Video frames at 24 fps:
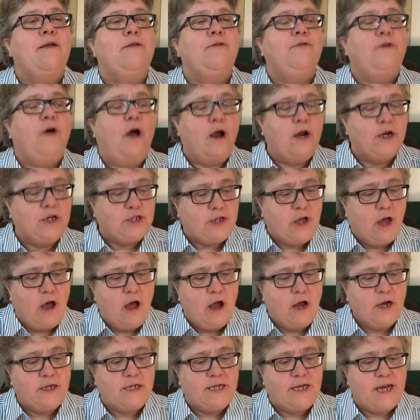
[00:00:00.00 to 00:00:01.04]
Our
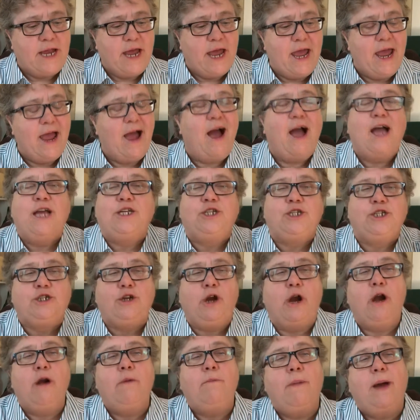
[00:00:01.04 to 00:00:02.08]
song today, I
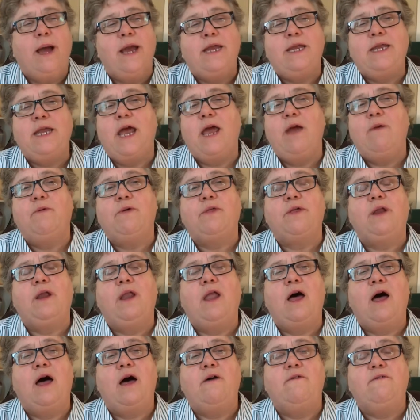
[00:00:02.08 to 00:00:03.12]
Start My Day with
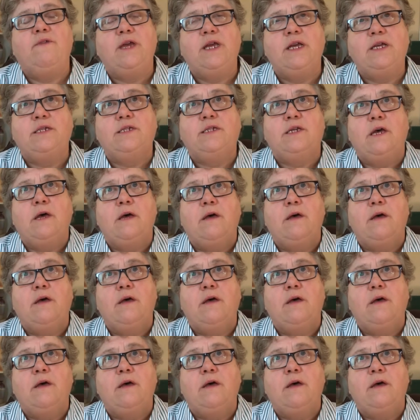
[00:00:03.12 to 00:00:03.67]
Love, is